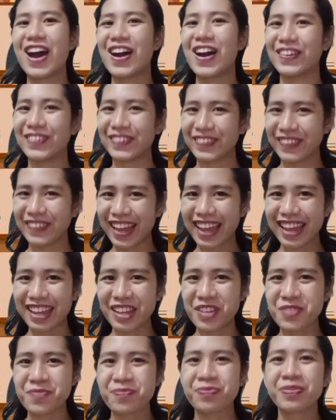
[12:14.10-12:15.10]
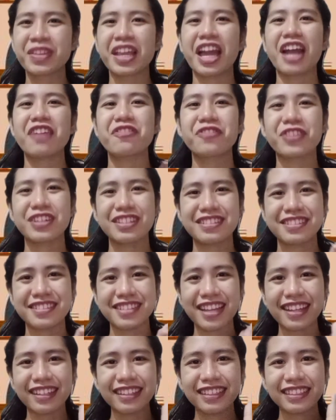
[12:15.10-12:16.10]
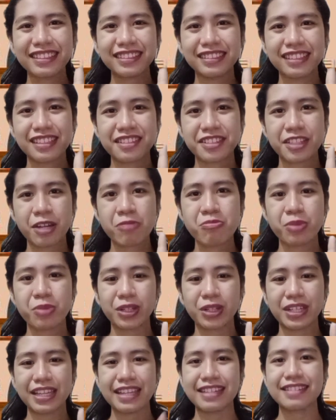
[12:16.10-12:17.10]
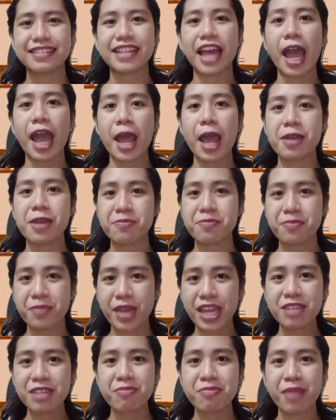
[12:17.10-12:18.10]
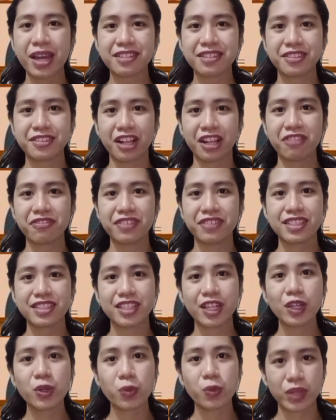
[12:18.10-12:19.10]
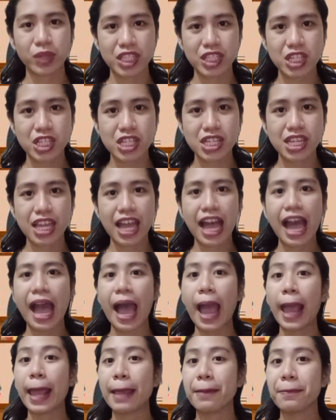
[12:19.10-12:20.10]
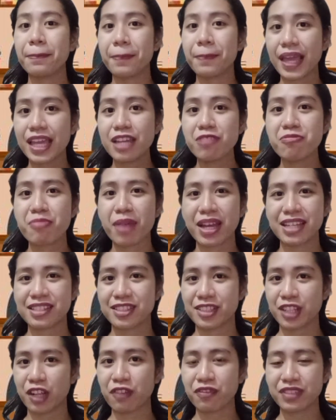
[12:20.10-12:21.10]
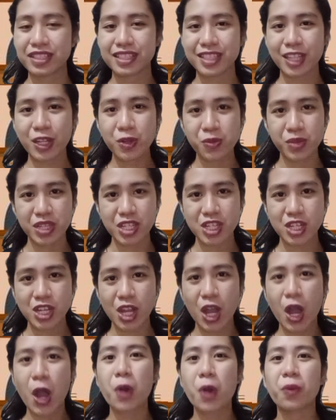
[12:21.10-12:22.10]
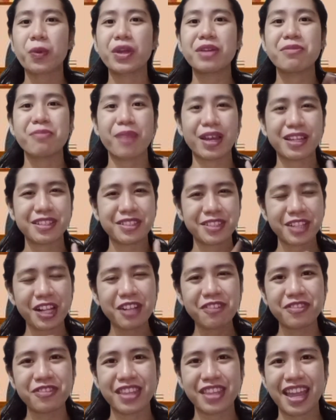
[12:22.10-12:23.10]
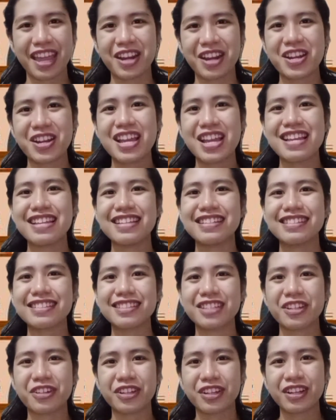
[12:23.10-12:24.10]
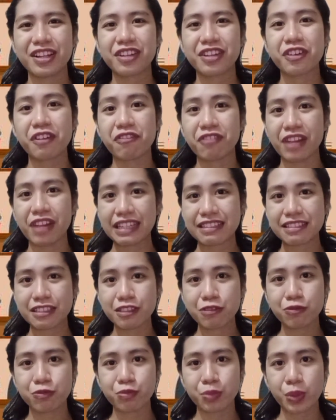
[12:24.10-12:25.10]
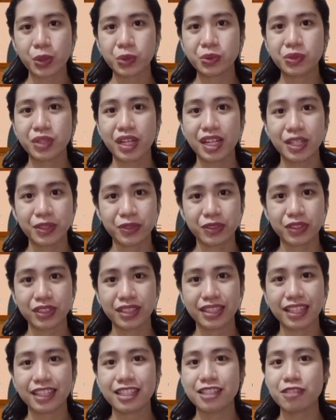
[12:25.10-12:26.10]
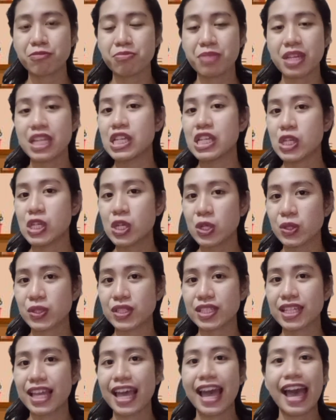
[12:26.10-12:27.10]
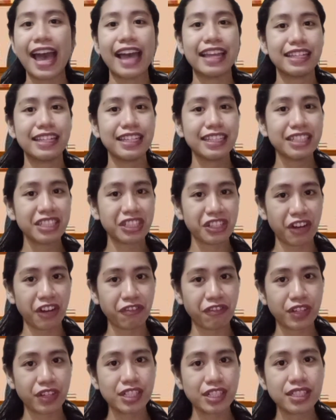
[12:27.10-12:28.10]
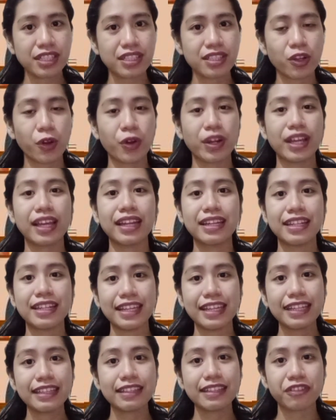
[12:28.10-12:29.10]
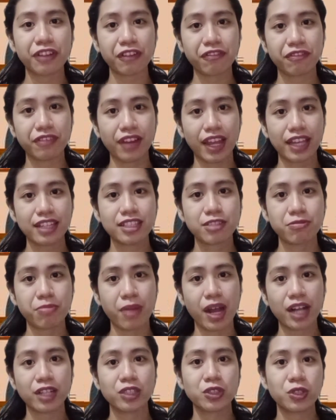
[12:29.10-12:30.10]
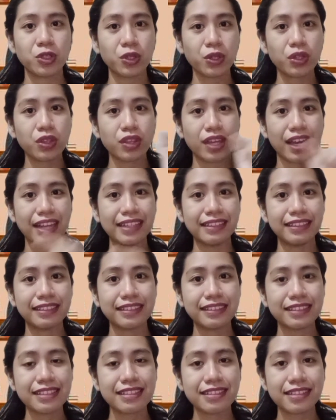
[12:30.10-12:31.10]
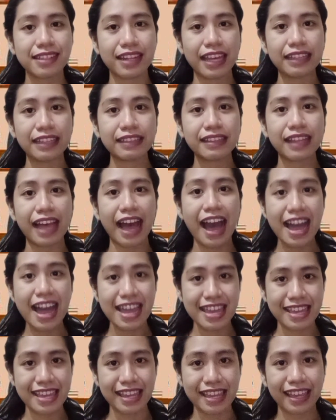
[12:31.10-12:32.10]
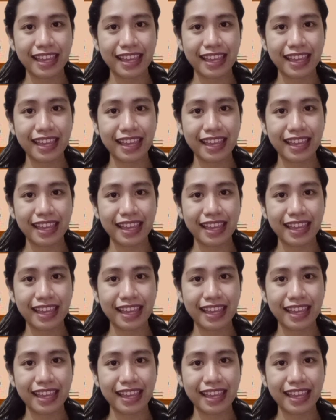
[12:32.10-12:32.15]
Okay, and for the second example is I made myself a sandwich. I made myself a sandwich. Wherein myself there is the reflexive pronoun that is being used, and it refers and it reflects back to the antecedent I.